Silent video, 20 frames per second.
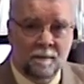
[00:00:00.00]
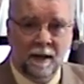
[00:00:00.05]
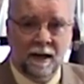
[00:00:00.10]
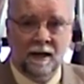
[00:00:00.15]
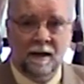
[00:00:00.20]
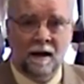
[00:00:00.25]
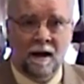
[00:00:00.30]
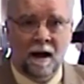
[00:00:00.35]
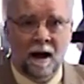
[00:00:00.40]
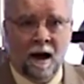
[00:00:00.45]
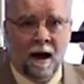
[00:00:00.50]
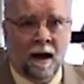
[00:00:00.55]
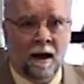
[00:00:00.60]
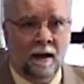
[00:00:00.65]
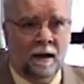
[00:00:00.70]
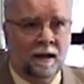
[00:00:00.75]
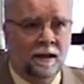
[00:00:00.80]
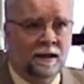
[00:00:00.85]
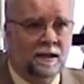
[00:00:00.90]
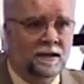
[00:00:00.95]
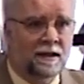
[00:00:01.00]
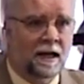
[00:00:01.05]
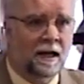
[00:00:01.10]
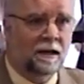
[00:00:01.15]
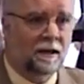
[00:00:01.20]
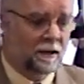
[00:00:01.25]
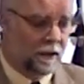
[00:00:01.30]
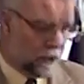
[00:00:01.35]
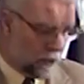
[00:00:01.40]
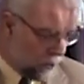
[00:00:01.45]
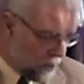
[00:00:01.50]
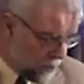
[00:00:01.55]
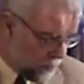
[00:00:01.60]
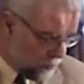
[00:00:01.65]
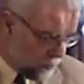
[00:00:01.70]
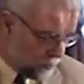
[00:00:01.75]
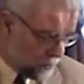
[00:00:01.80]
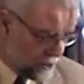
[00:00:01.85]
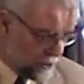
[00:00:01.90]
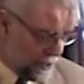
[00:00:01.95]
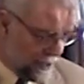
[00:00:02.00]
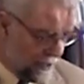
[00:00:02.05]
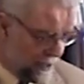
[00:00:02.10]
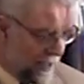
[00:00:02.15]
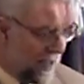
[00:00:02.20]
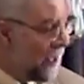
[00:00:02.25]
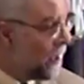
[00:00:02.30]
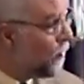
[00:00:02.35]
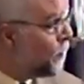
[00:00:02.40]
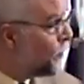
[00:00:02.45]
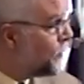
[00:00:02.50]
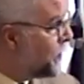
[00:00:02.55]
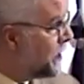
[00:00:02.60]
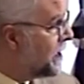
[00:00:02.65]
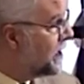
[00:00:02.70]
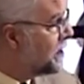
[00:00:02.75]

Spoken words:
in honest and close and healthy